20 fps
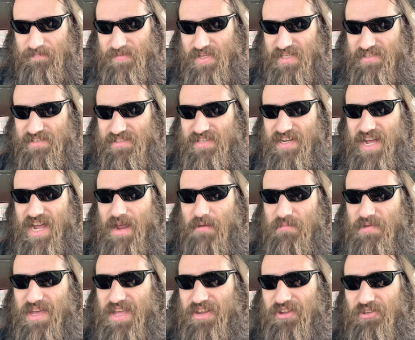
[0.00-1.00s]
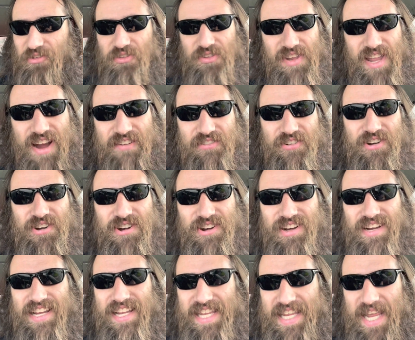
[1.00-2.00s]
That's a time that you'll
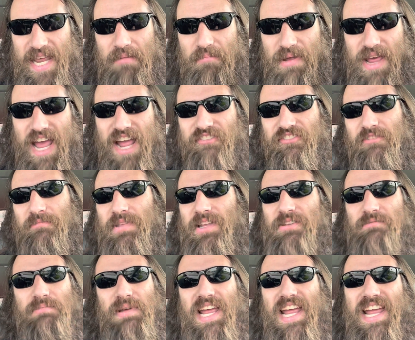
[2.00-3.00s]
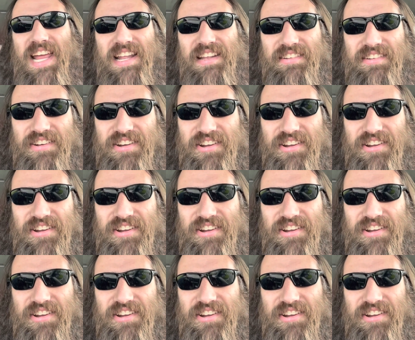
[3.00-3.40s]
never get back from these bands.